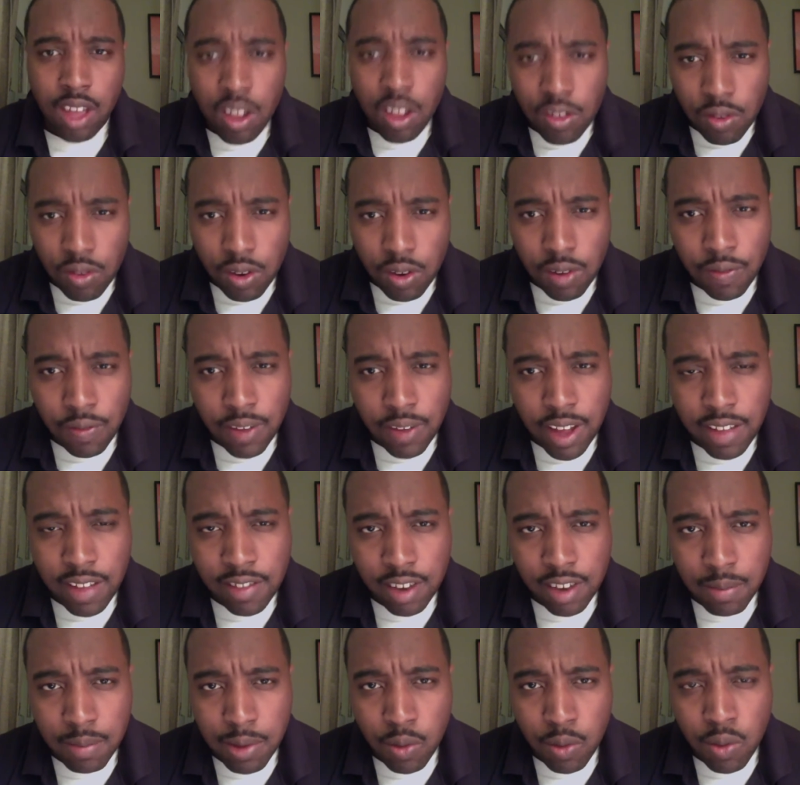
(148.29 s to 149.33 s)
So are fans
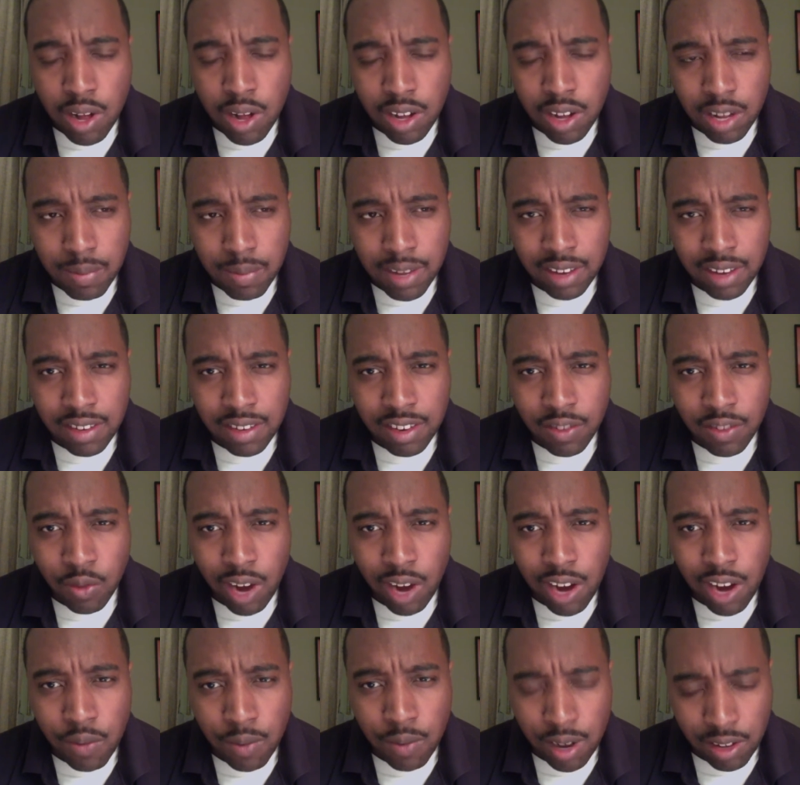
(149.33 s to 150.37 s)
going to be welcoming to
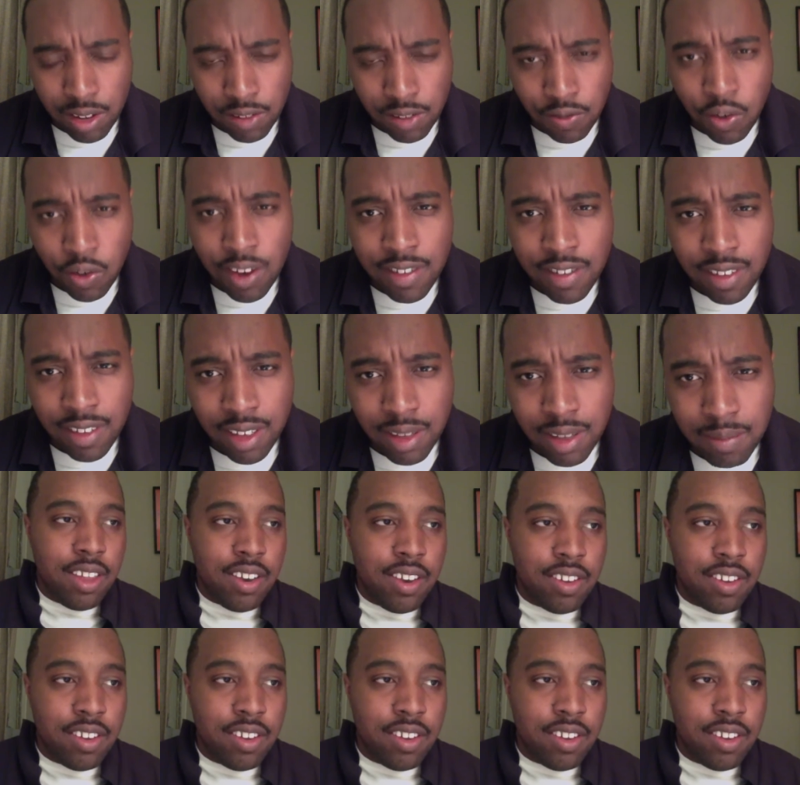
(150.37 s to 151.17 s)
Ryan Reynolds voicing him?